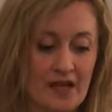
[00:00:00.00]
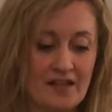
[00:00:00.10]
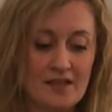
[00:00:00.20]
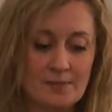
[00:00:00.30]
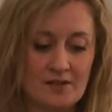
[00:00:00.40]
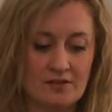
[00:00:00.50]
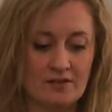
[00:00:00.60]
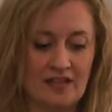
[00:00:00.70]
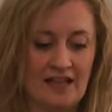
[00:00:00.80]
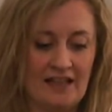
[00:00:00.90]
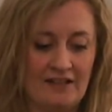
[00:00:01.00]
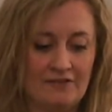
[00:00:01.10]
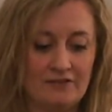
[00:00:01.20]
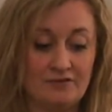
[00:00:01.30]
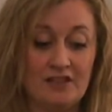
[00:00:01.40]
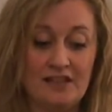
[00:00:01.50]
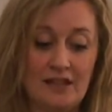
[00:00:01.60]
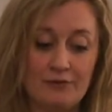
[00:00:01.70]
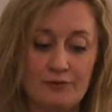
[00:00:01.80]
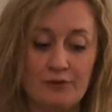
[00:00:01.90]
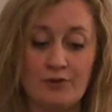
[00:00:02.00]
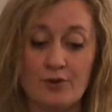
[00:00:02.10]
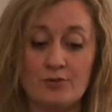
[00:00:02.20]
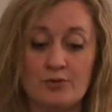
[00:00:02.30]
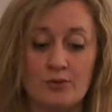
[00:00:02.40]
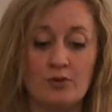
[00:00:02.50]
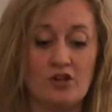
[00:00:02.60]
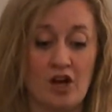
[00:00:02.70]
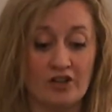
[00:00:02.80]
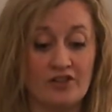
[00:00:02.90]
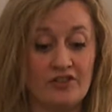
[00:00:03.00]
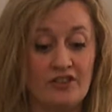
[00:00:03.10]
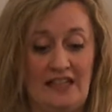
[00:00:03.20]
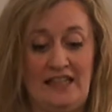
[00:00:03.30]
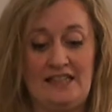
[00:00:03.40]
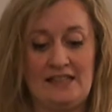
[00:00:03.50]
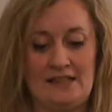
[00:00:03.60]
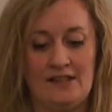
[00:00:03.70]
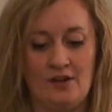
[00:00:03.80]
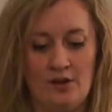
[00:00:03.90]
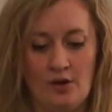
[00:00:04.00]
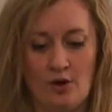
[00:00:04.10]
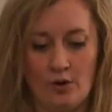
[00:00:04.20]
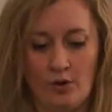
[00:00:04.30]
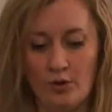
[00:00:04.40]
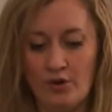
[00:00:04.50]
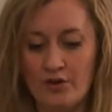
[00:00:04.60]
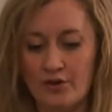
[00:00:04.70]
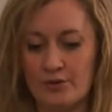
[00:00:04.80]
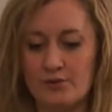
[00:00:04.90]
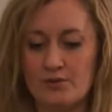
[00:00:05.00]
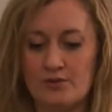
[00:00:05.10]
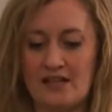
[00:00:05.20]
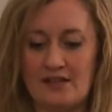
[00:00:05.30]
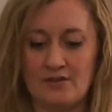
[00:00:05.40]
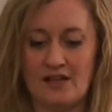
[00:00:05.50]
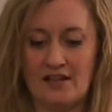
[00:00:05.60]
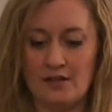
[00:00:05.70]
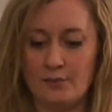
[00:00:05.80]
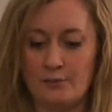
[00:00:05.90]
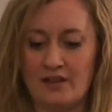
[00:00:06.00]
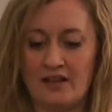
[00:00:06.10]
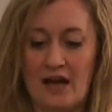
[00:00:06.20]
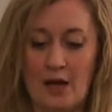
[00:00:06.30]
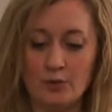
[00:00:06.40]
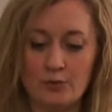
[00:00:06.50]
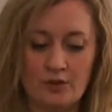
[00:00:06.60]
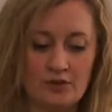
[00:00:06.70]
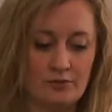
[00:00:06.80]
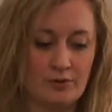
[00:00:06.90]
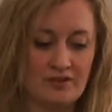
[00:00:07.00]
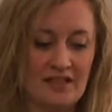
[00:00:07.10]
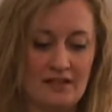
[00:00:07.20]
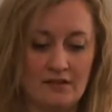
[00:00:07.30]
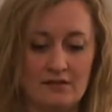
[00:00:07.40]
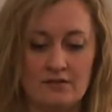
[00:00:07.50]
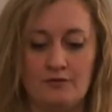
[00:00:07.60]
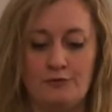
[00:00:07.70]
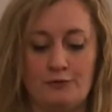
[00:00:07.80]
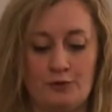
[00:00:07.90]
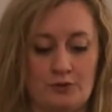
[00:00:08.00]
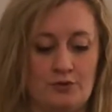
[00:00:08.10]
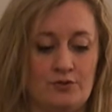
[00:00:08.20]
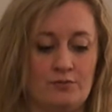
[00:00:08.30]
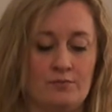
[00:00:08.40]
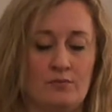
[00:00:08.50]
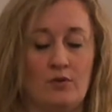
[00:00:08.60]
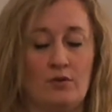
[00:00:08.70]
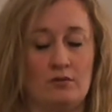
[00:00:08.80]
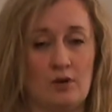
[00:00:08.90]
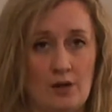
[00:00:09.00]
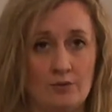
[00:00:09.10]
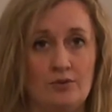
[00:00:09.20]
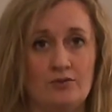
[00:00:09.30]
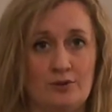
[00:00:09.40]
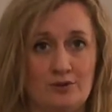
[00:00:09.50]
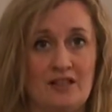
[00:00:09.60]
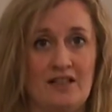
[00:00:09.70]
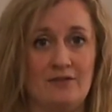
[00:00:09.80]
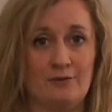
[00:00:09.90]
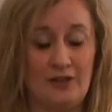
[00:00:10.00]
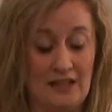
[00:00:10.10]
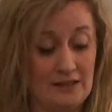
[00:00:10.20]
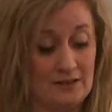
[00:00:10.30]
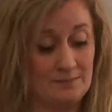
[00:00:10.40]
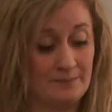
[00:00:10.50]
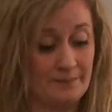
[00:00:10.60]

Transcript: This muscle can give relief to those who lock their knees or those who tend to end up with an outward rotated foot or outward rotated feet.